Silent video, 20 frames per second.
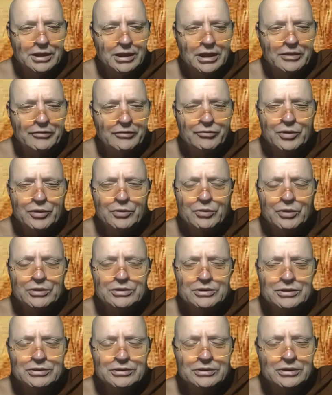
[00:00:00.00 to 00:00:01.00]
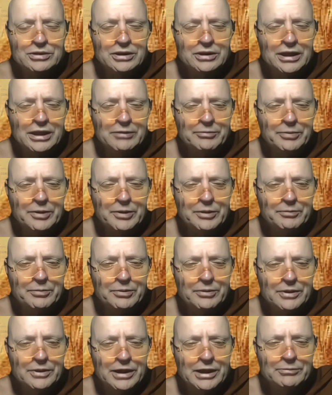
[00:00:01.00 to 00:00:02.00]
if we want lay
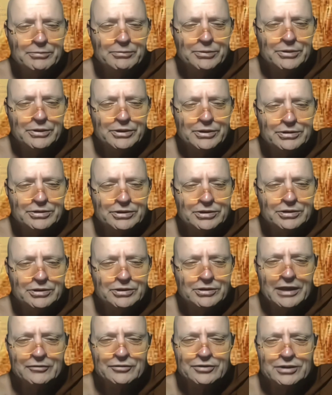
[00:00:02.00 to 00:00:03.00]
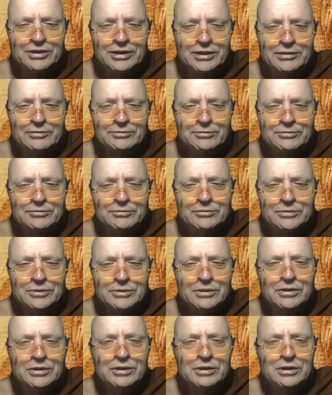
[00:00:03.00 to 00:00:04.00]
people, lay Buddhists to have some
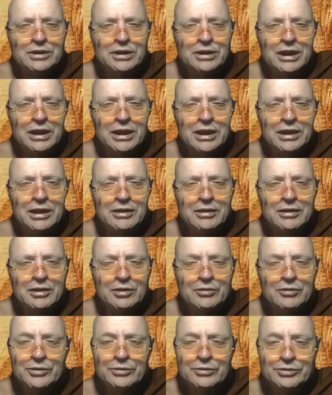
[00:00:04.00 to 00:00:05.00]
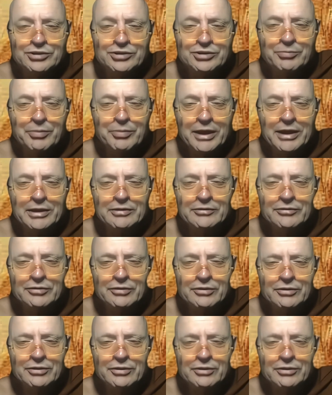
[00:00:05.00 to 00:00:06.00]
uh, real respect
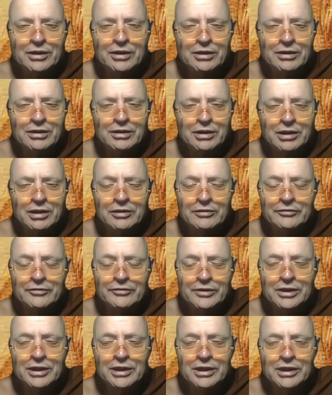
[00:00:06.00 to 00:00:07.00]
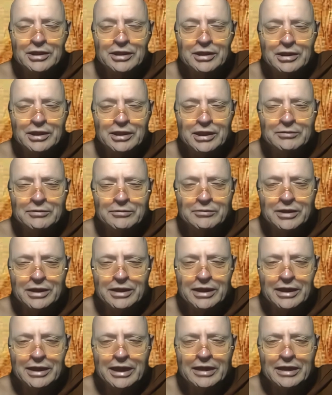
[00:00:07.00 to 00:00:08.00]
for our, our Vinaya and,
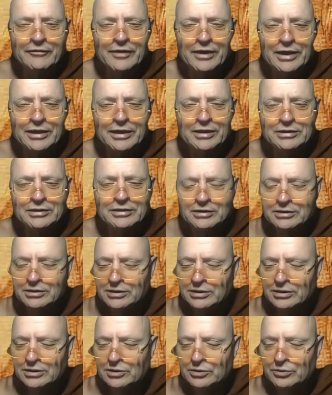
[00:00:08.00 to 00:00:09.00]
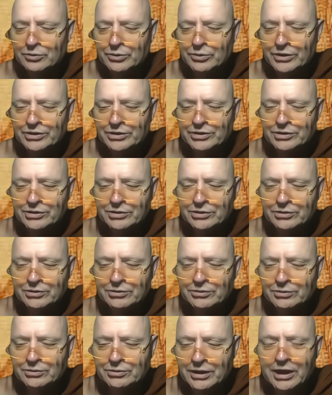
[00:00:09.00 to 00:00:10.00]
and have that wish
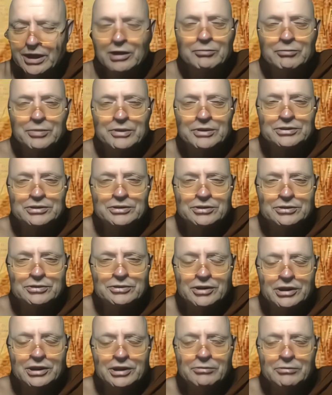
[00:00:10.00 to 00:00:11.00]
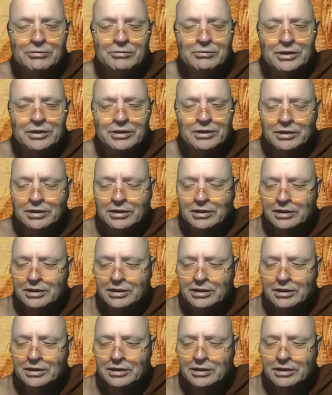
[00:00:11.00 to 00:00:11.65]
to help us to keep it,